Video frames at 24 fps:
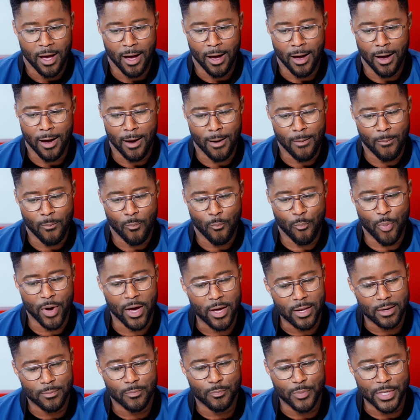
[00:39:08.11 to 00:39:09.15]

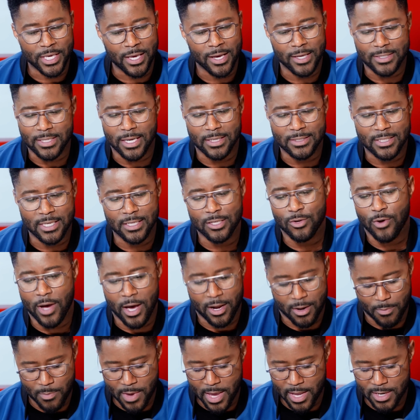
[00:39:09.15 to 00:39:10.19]
But because I did know
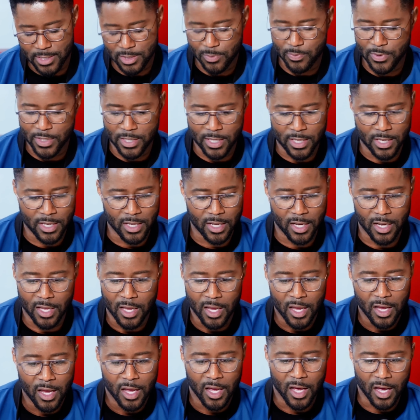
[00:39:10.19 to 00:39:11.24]
how to manage being
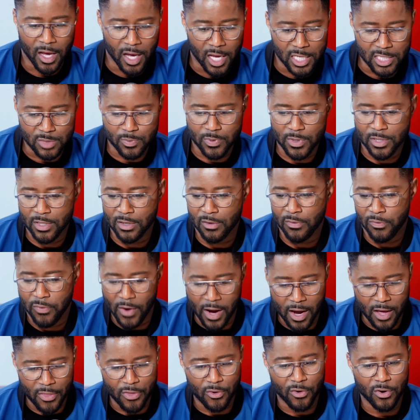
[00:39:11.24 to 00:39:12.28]
a husband, a
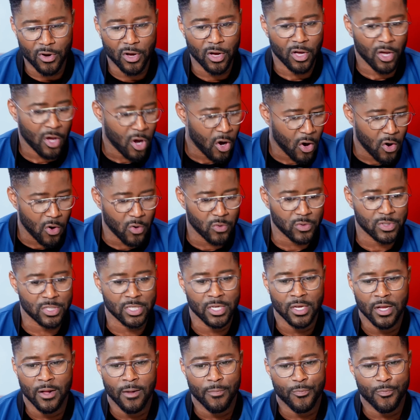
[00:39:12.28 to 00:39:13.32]
father, a coach,